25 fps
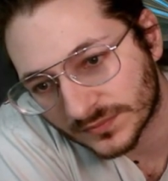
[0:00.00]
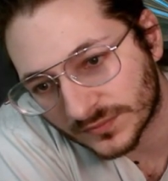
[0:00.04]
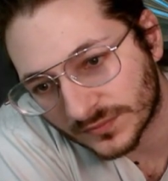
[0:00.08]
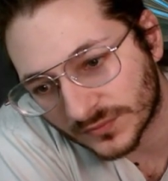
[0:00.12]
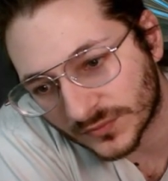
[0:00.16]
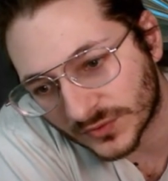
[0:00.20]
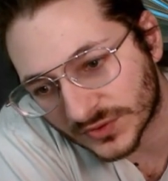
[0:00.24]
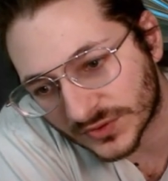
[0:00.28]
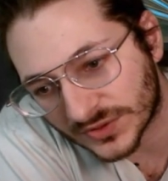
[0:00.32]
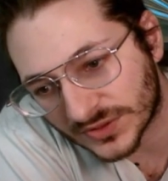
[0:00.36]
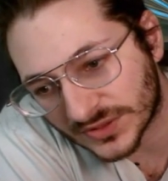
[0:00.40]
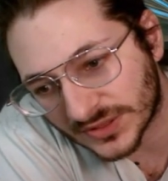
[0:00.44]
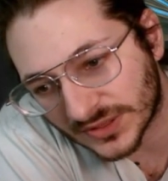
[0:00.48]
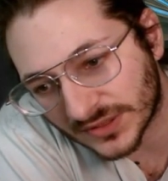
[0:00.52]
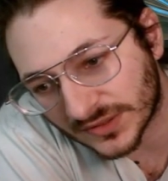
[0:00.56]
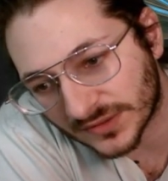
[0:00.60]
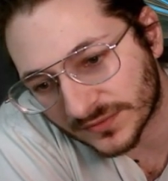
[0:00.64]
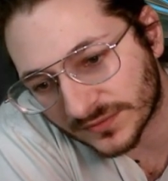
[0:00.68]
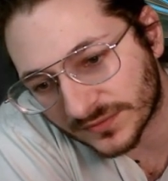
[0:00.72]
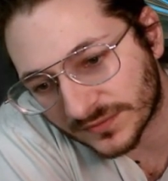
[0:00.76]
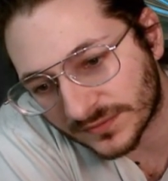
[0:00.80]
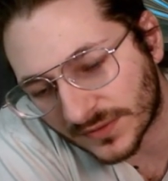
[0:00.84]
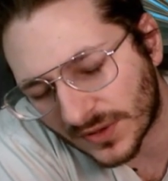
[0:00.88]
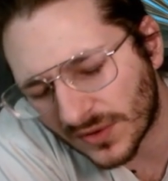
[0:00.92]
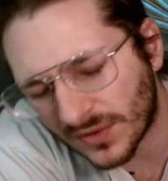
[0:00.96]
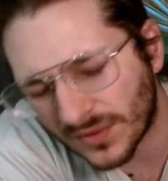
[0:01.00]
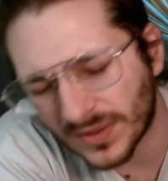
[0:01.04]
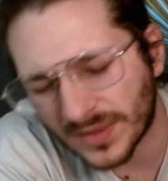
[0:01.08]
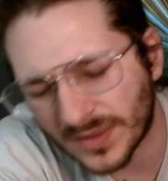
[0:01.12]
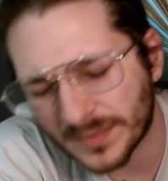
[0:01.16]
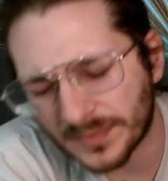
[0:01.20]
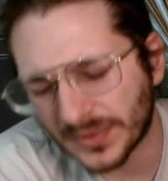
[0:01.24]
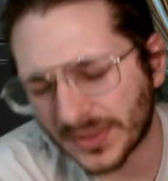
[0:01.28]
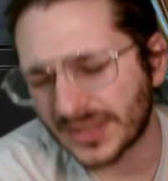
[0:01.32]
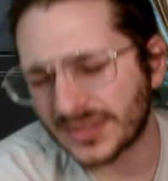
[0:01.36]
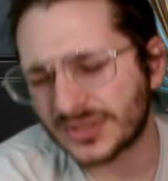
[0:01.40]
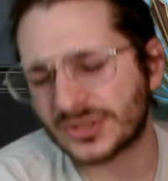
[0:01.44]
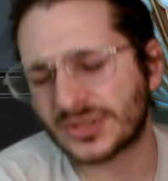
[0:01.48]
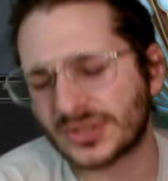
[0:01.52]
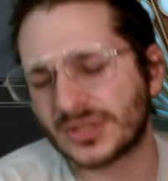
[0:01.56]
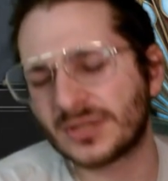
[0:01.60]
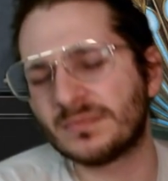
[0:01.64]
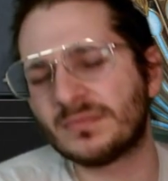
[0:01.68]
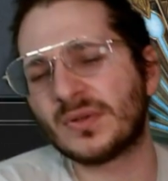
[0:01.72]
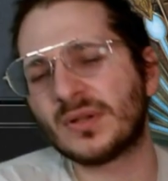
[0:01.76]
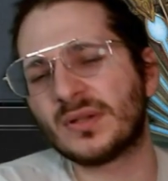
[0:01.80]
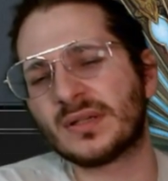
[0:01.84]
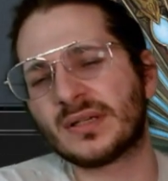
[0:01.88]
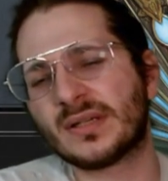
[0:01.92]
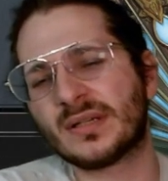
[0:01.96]
We'll see if... Oh, I probably should have
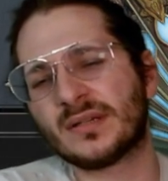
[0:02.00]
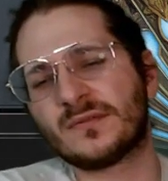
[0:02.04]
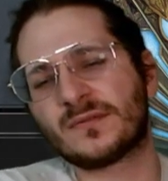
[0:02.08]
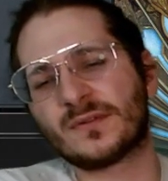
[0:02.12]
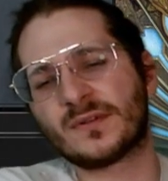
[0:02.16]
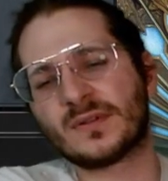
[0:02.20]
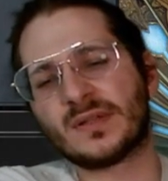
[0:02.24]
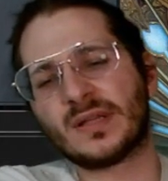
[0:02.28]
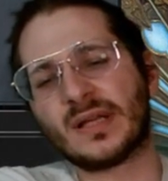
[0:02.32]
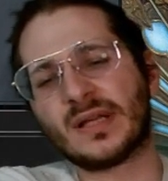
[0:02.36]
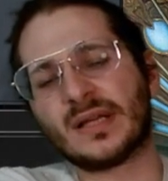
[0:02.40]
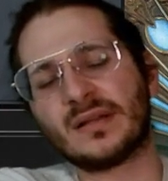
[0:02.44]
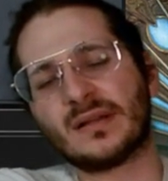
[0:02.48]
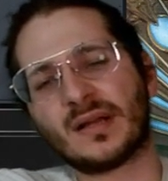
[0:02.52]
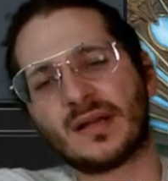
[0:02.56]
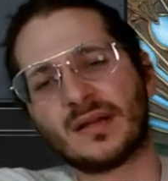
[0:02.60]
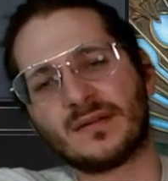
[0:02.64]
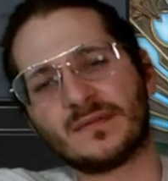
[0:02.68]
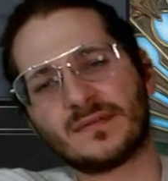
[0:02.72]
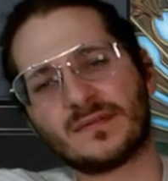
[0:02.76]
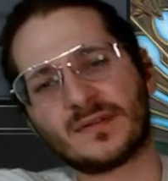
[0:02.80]
mulliganed for Leyline of